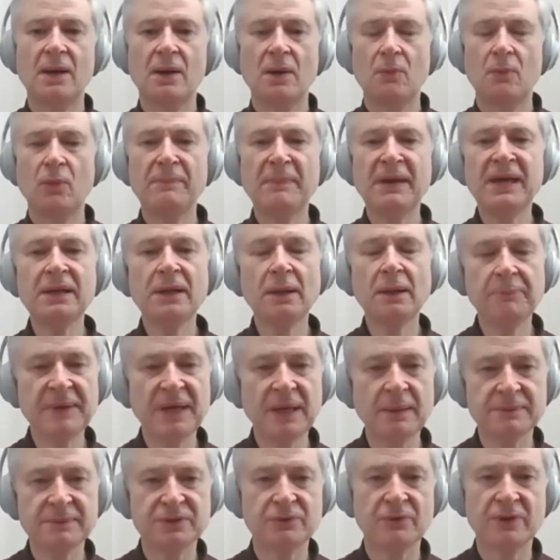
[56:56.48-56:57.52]
we may not be
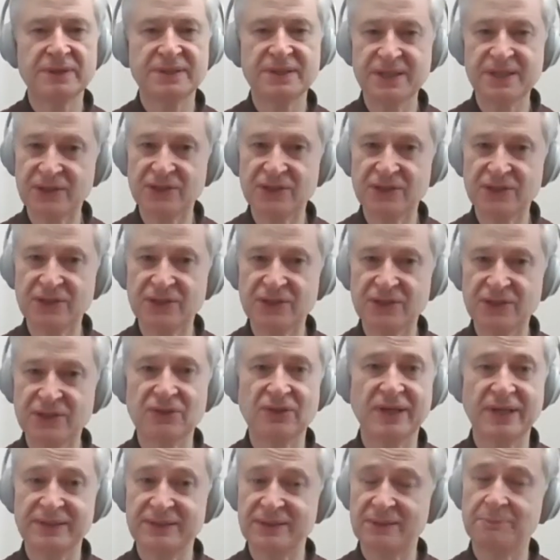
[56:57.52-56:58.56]
able to articulate
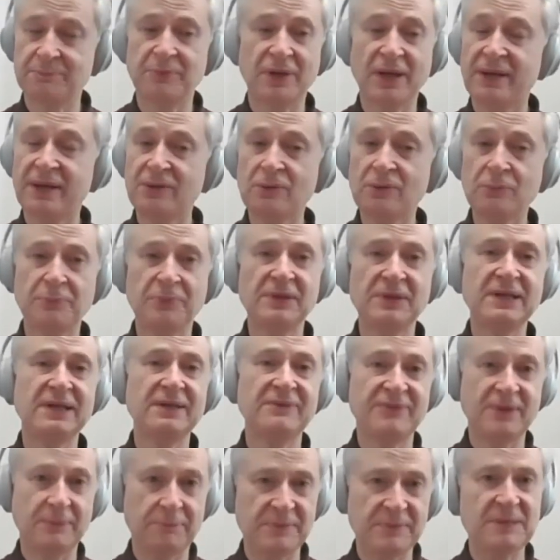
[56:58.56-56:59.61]
it but i don't believe
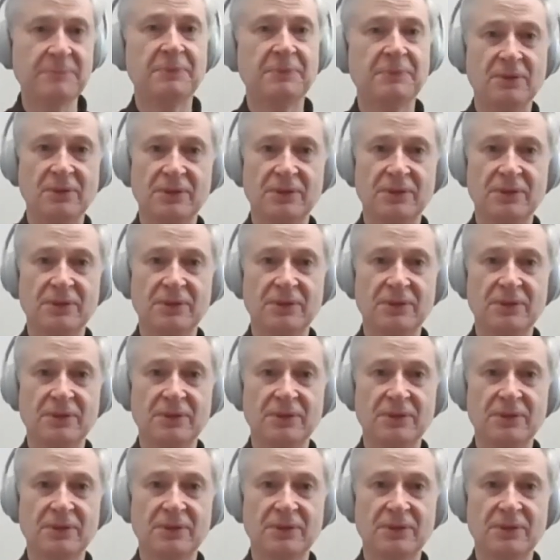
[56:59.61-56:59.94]
that people are